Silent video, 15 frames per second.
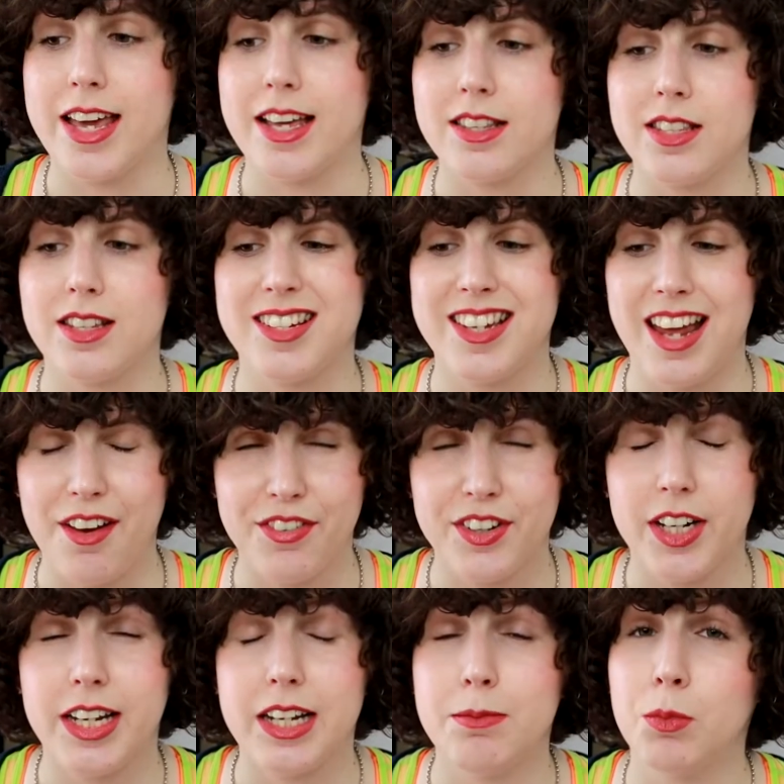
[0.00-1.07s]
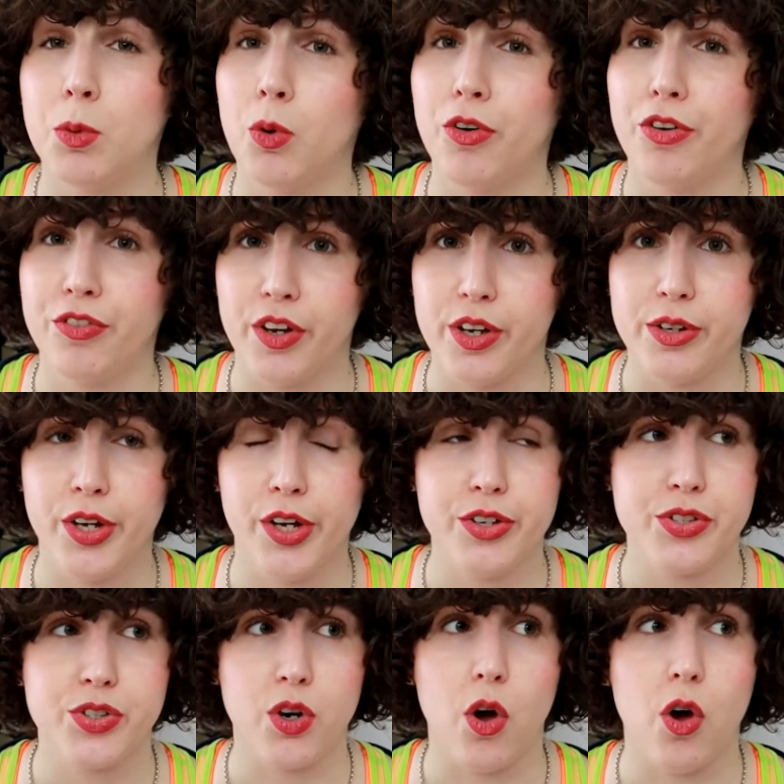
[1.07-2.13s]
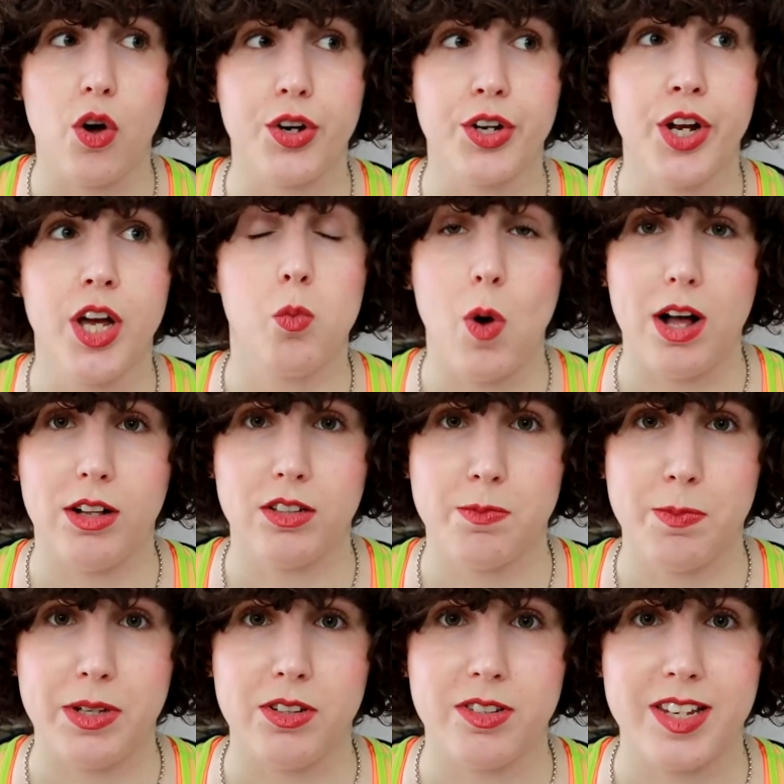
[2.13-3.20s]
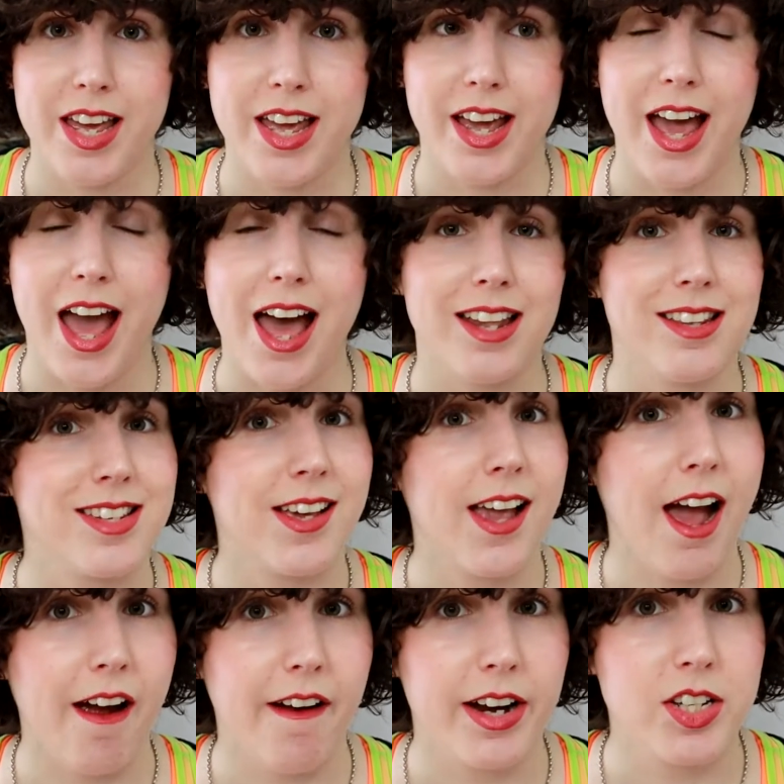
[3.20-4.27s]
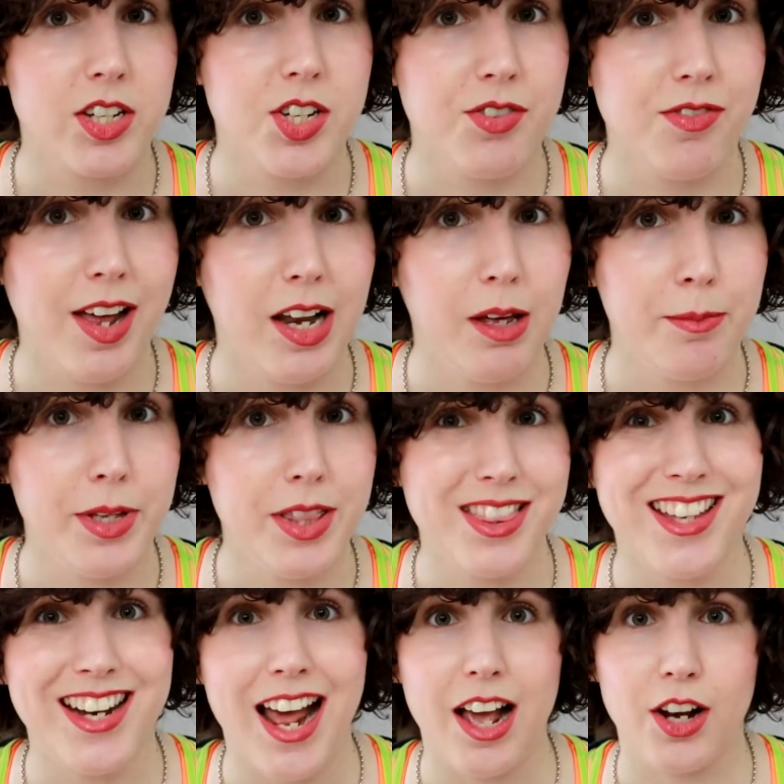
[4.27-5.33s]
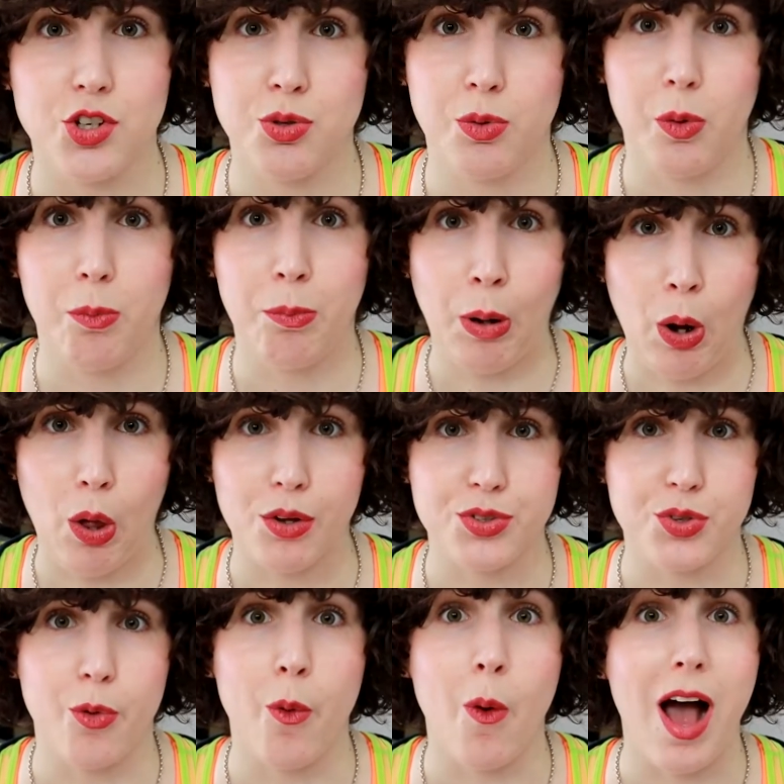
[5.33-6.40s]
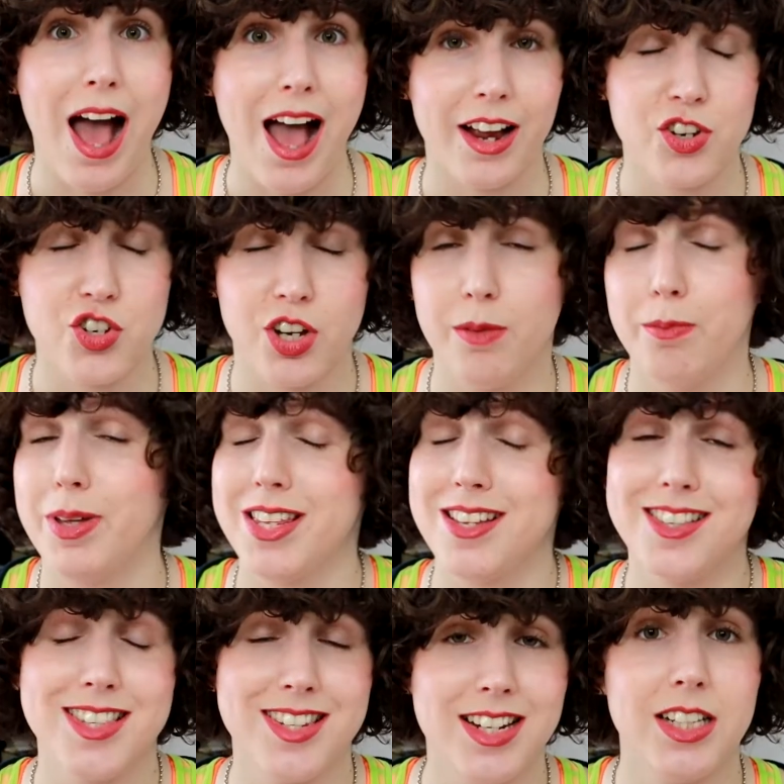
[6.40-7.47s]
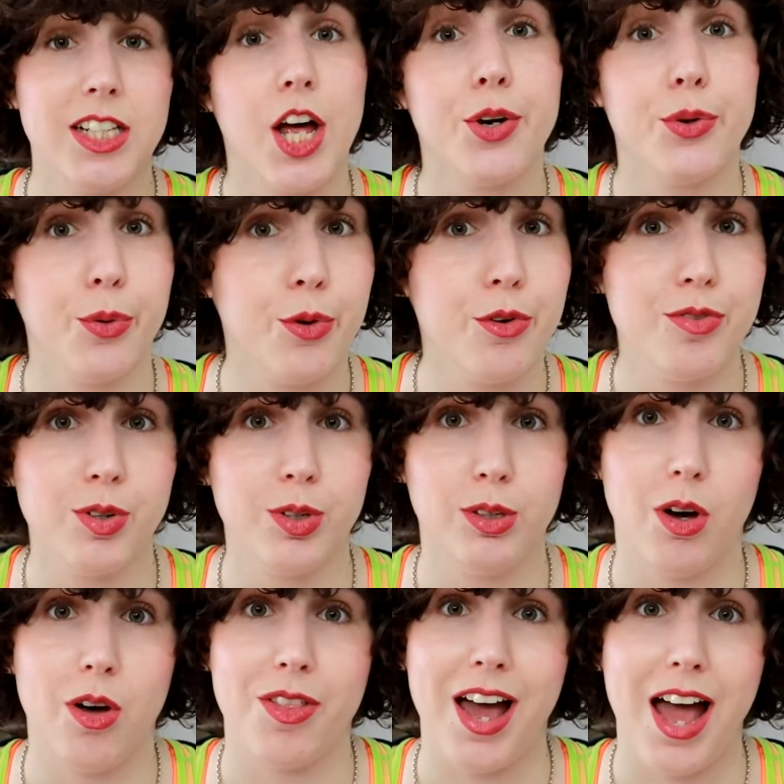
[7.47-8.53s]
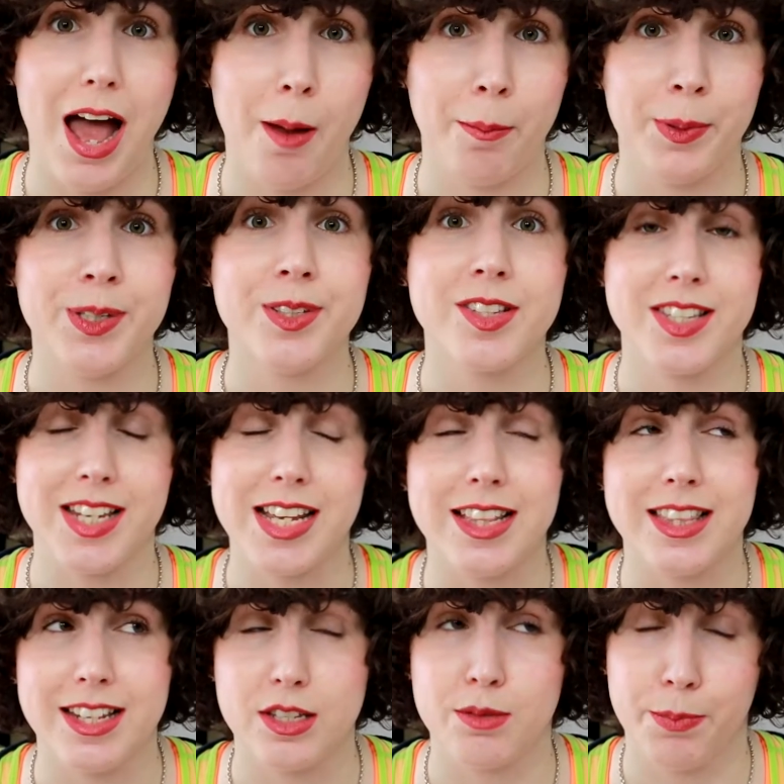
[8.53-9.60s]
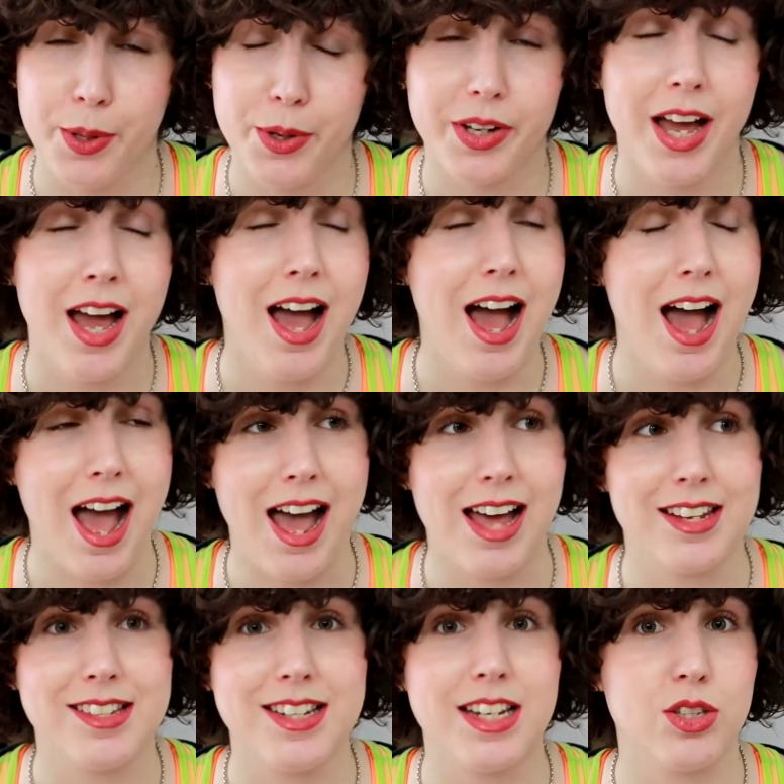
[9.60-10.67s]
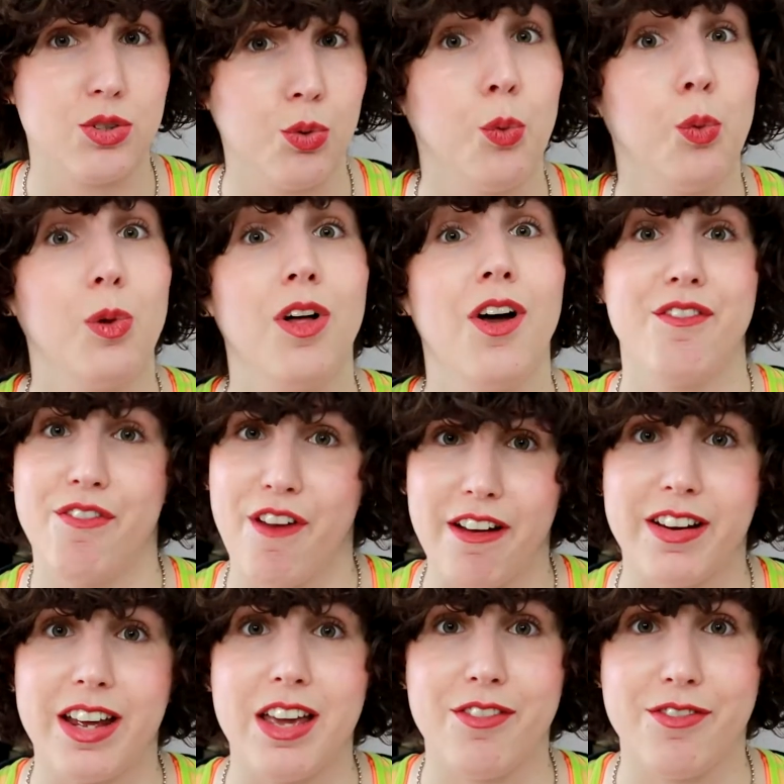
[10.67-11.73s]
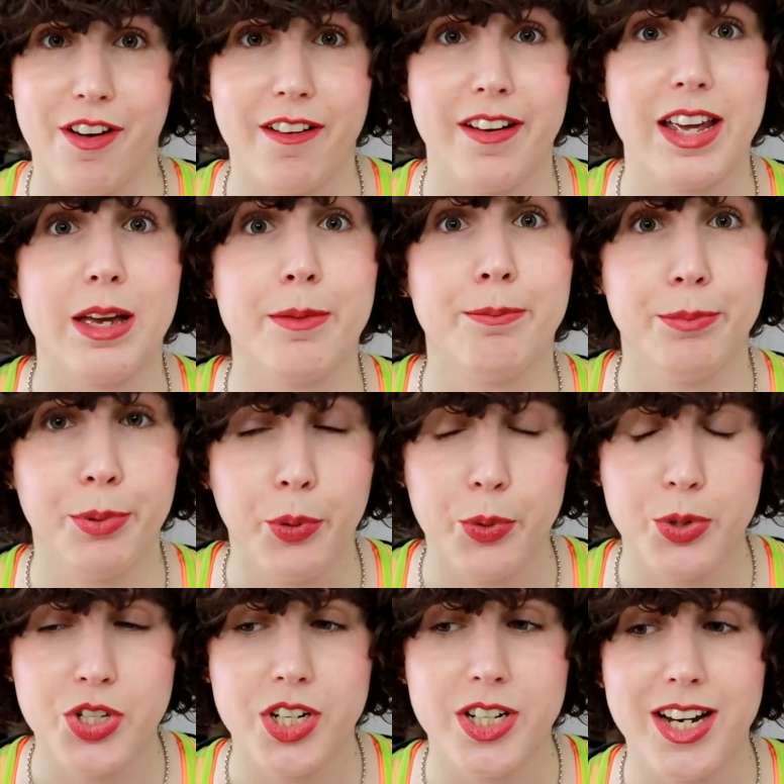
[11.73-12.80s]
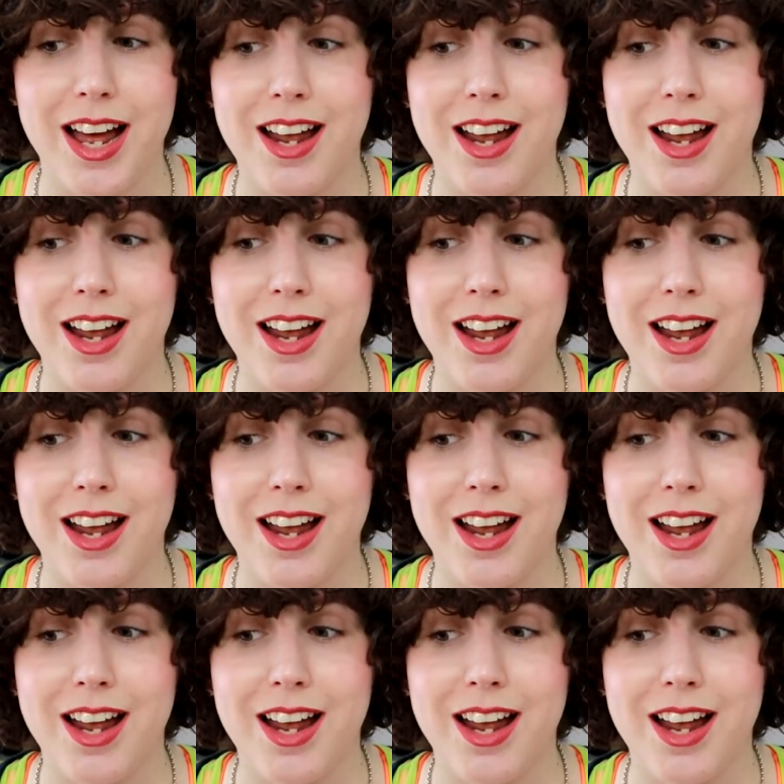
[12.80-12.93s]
It's definitely more focused on world building and character development than actual plot or action, but there's still an awful lot that happens in this book, and it's all very, very important.